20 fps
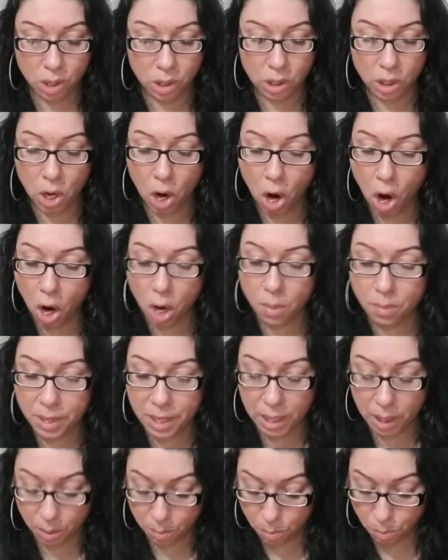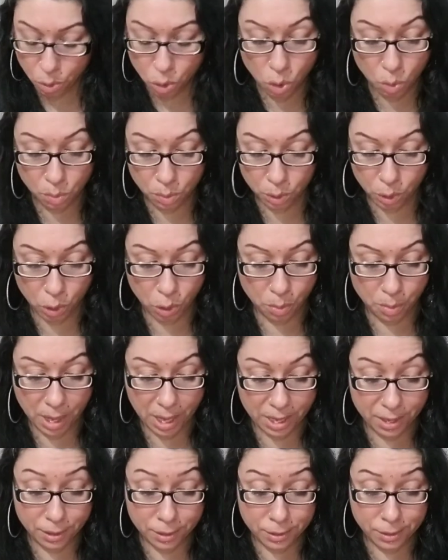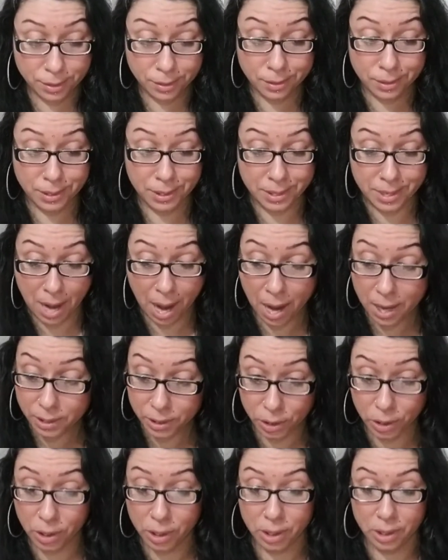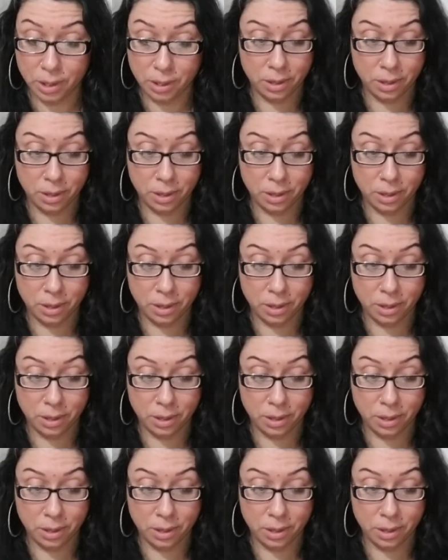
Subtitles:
Karmic poop loop. And it's not good.